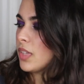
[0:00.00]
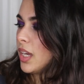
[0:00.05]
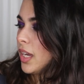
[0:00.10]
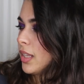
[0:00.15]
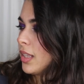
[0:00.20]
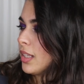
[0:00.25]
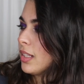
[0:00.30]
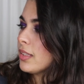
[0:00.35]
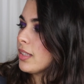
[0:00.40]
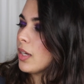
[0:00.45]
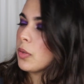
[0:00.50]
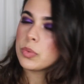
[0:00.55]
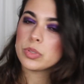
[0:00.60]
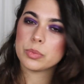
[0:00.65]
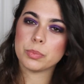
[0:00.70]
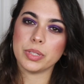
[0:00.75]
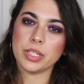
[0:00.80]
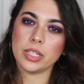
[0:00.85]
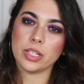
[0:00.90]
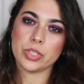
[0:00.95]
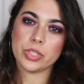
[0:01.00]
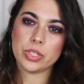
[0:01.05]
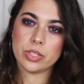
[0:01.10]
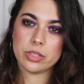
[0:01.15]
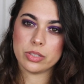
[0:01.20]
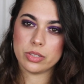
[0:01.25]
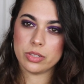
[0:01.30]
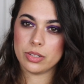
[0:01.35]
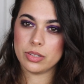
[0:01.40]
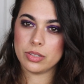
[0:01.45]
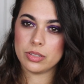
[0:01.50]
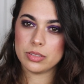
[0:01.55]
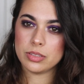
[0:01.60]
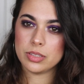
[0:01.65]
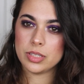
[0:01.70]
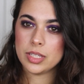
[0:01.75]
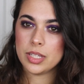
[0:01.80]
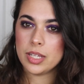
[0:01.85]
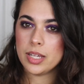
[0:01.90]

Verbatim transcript: I think that would be a good goal.